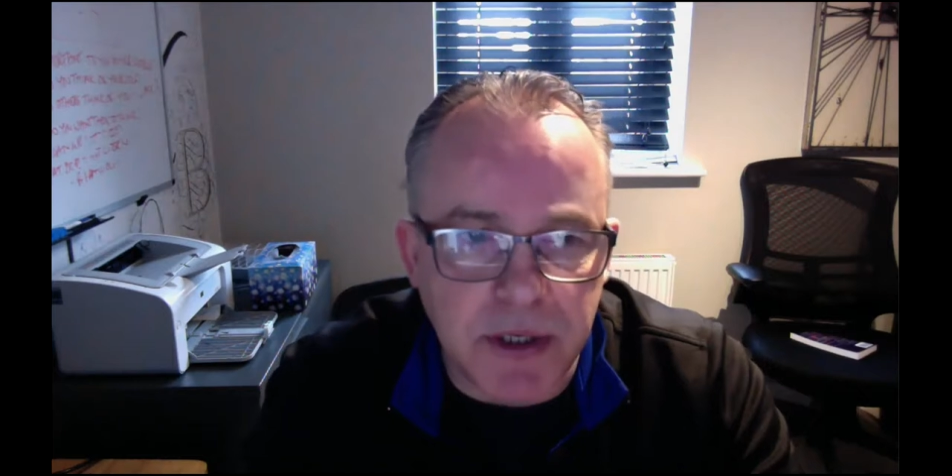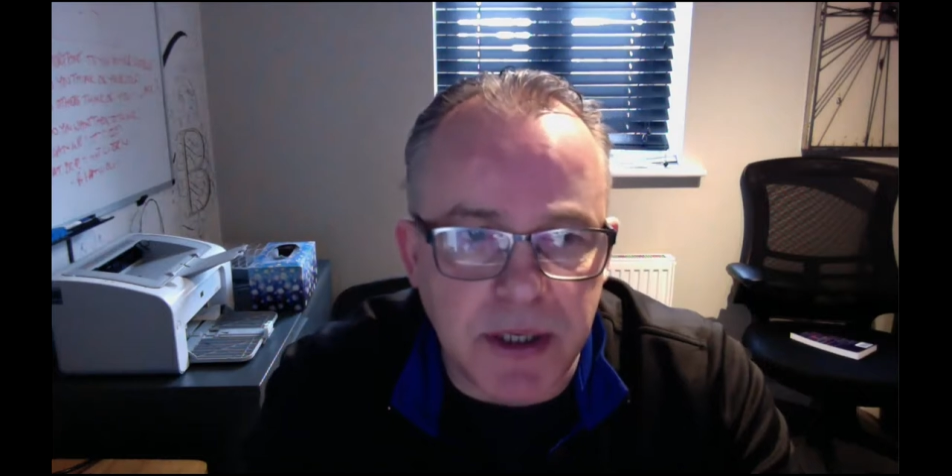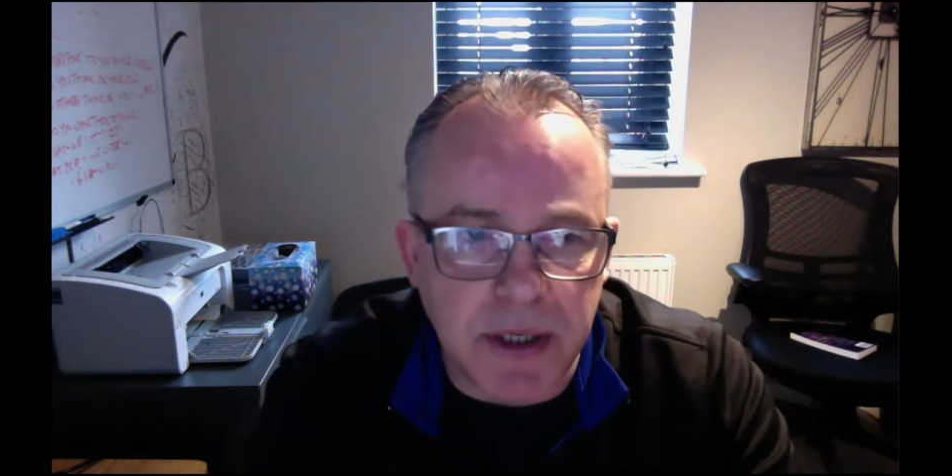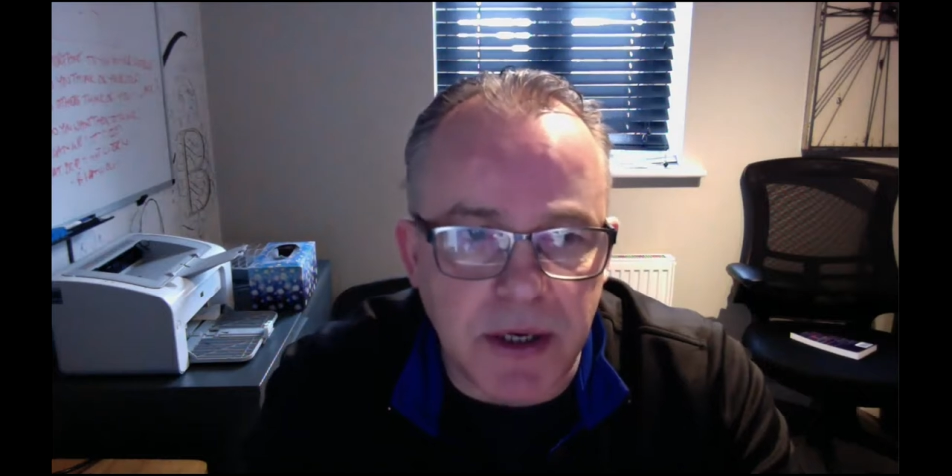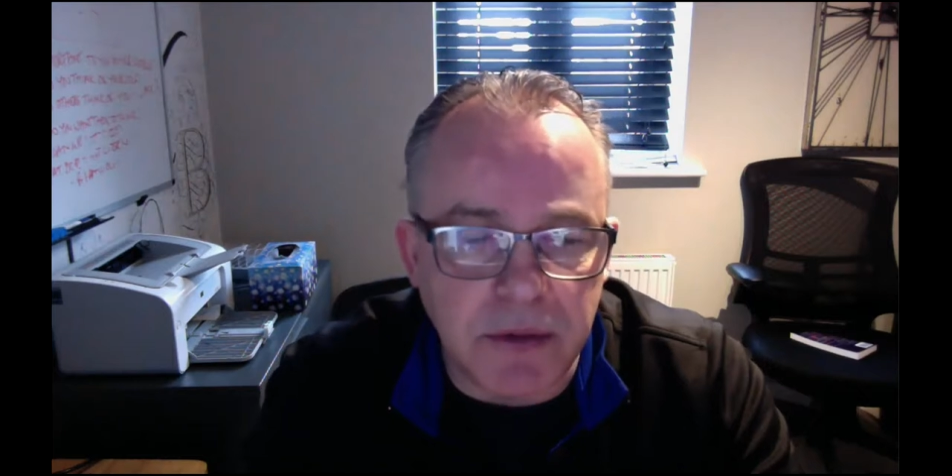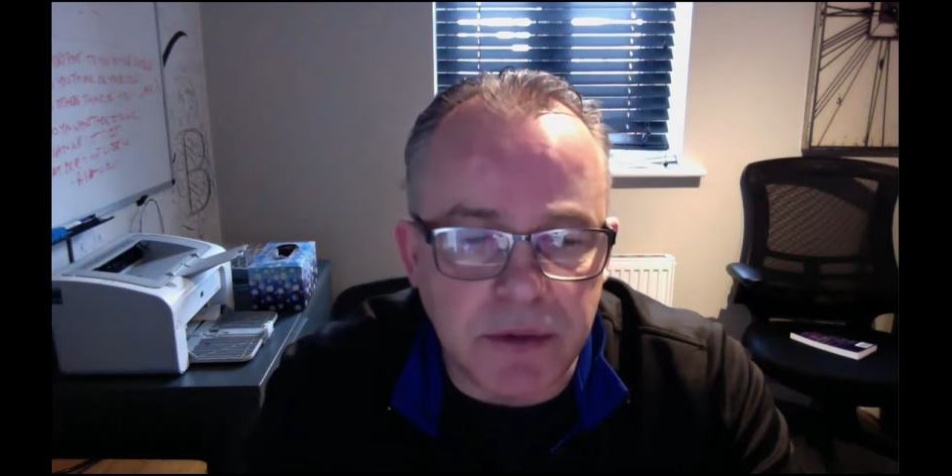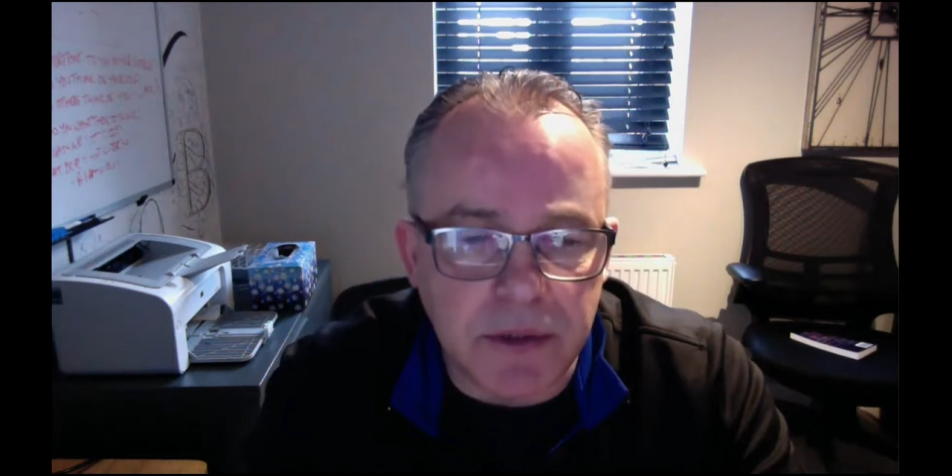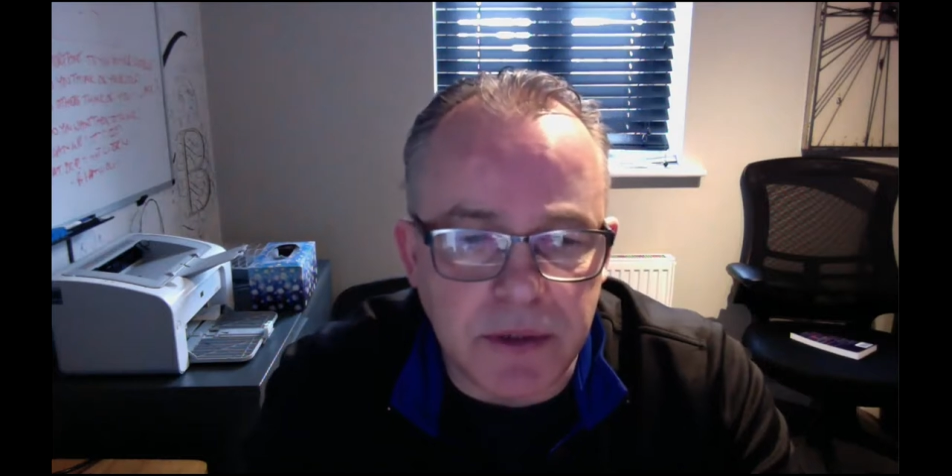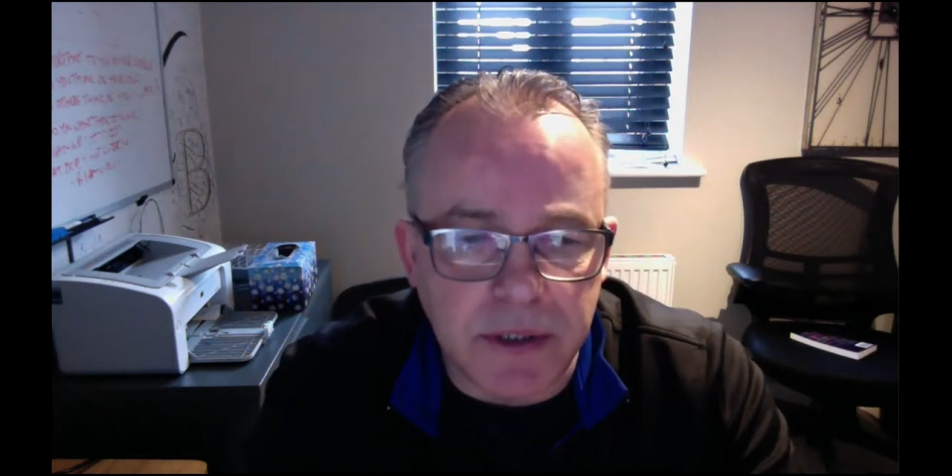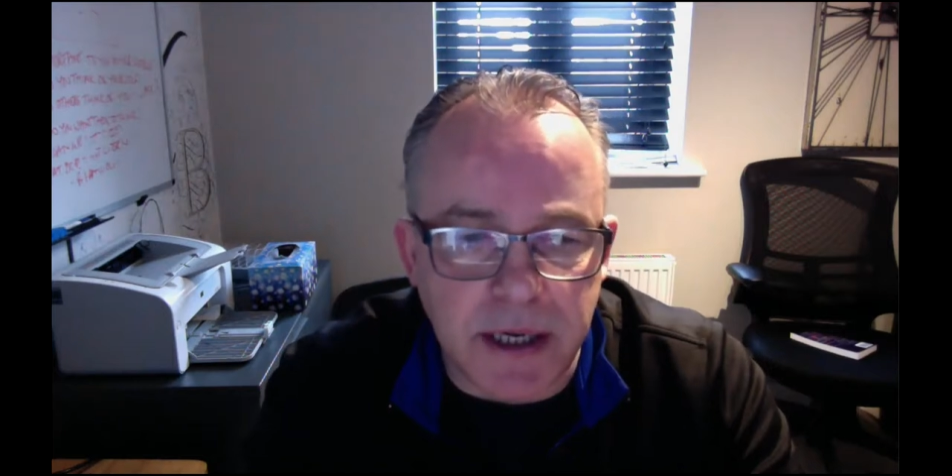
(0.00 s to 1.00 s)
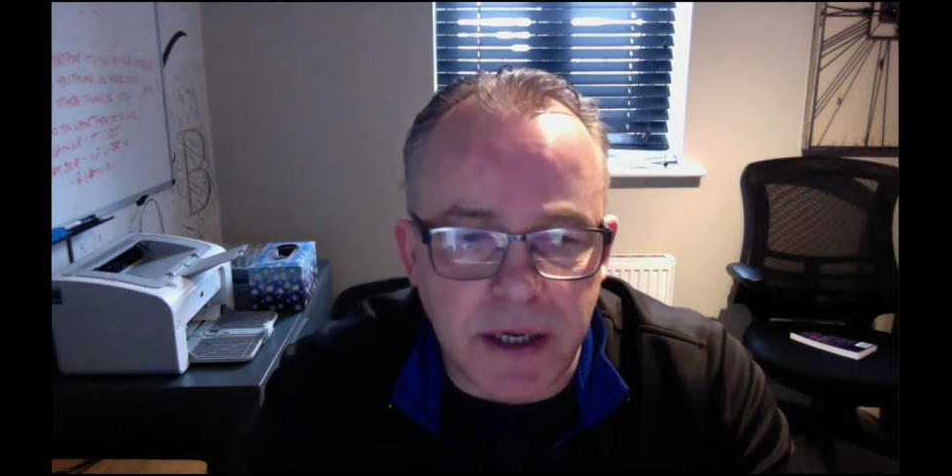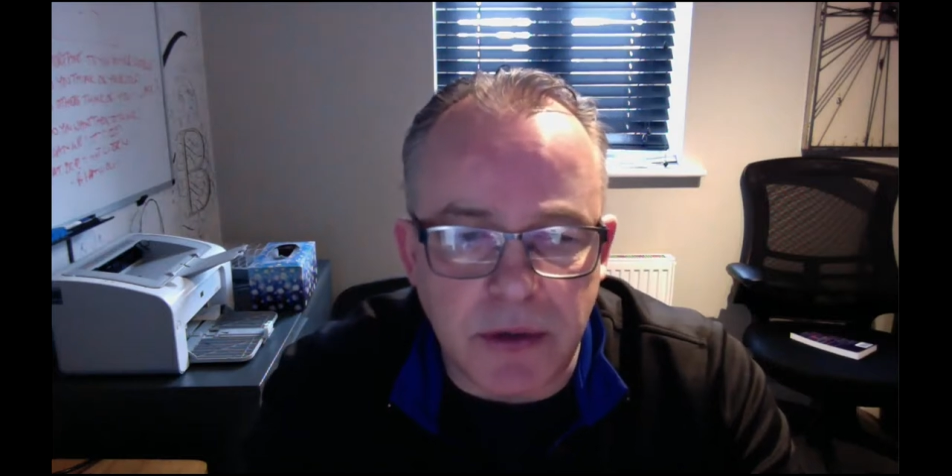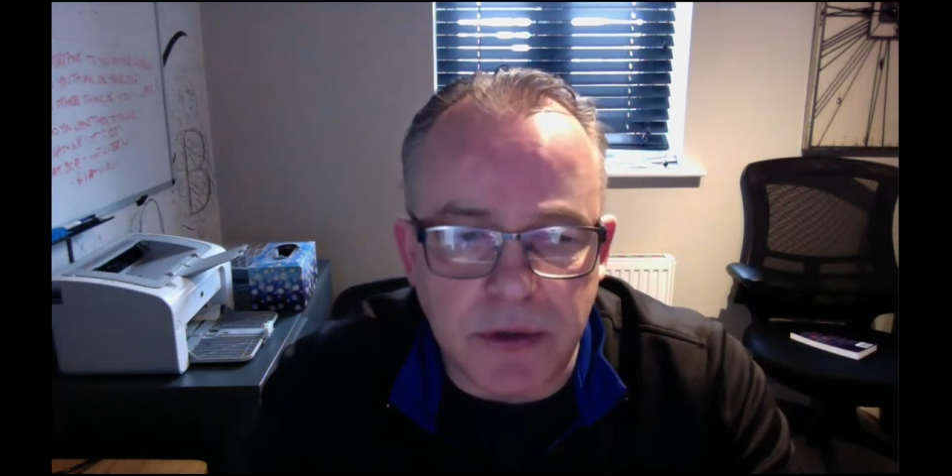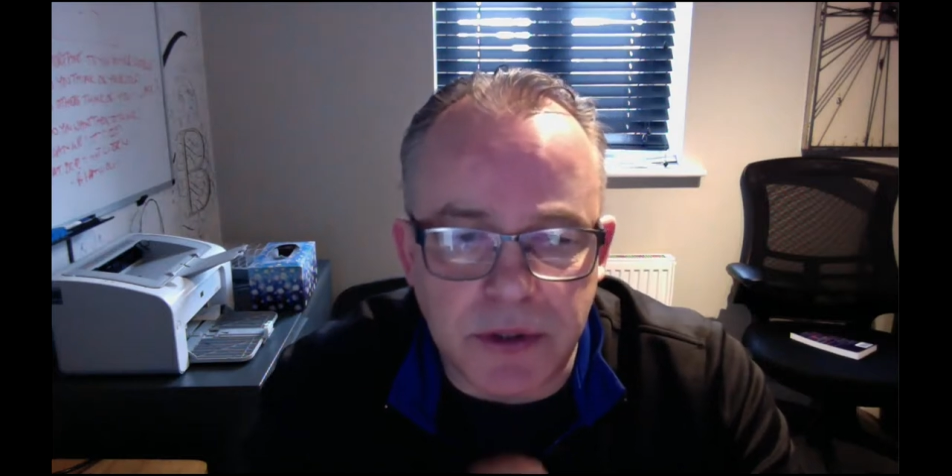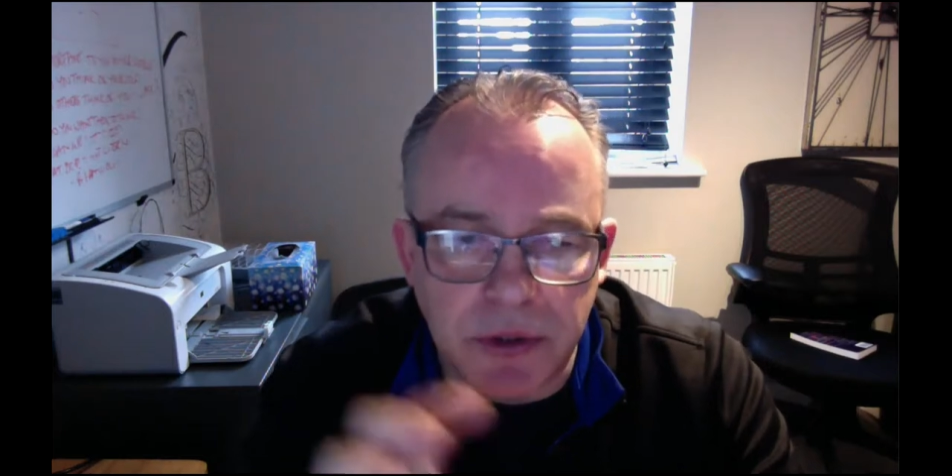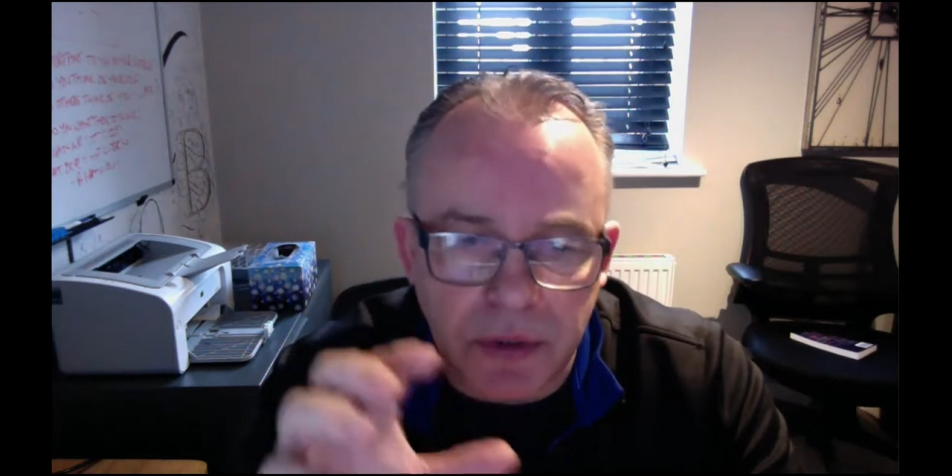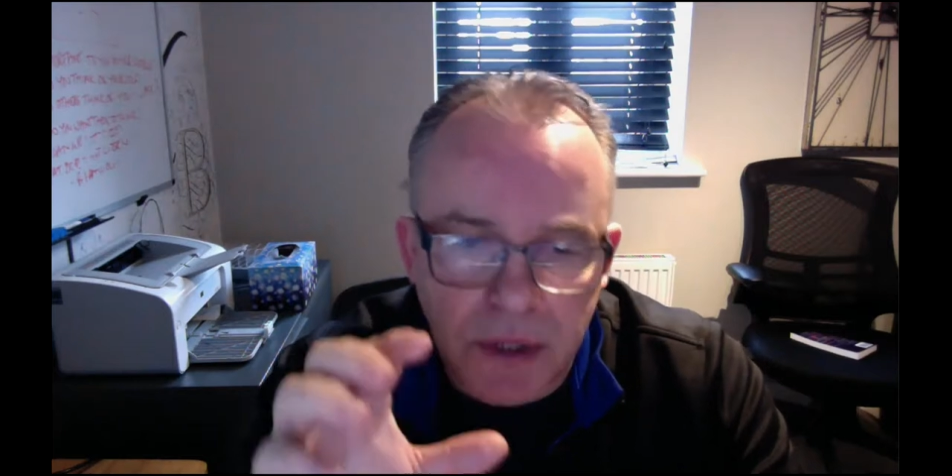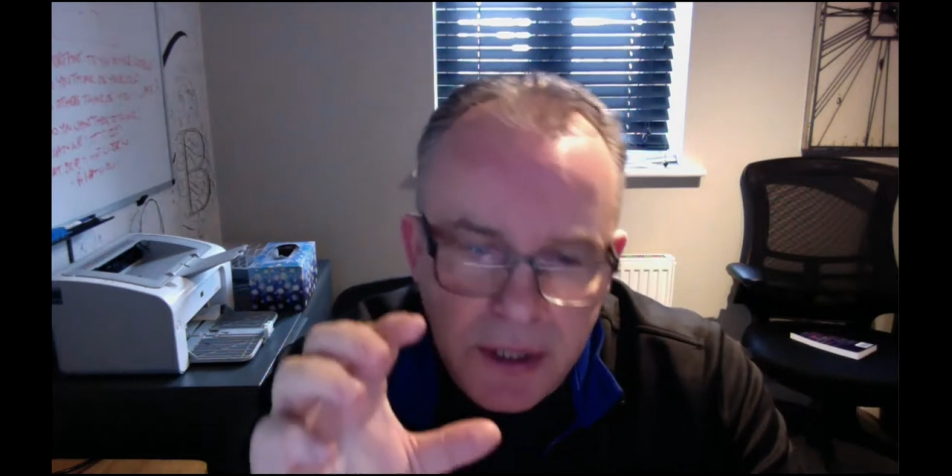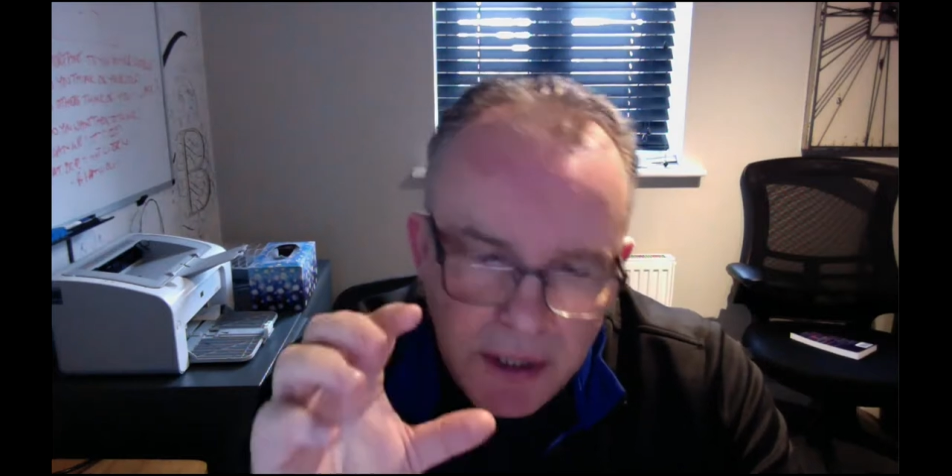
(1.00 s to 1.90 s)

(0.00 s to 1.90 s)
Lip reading: can get it out to,